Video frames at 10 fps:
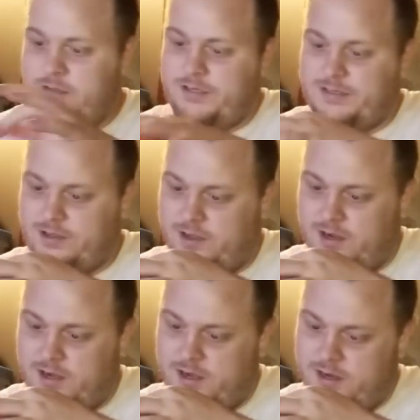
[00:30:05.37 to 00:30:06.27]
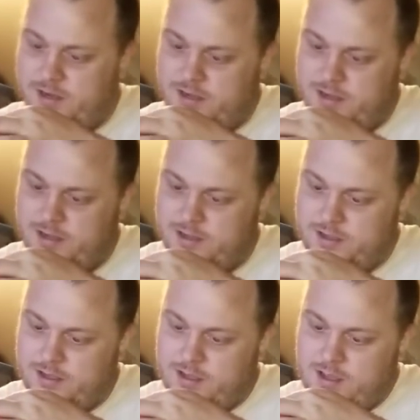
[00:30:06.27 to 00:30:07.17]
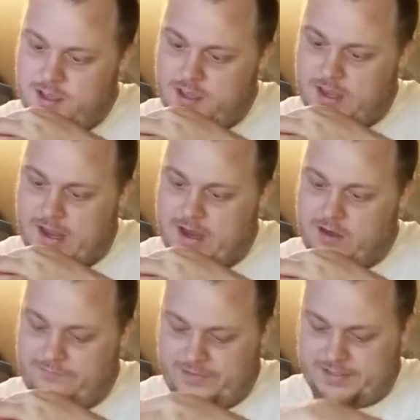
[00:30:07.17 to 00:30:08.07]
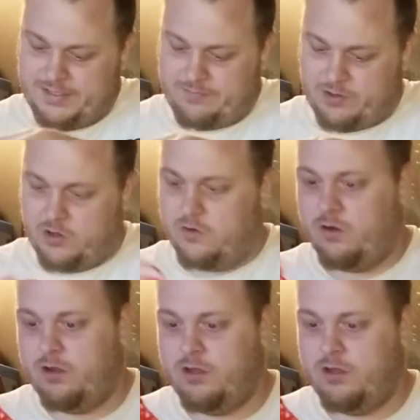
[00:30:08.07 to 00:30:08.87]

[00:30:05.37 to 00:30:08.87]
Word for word: These are Air Visi Pro.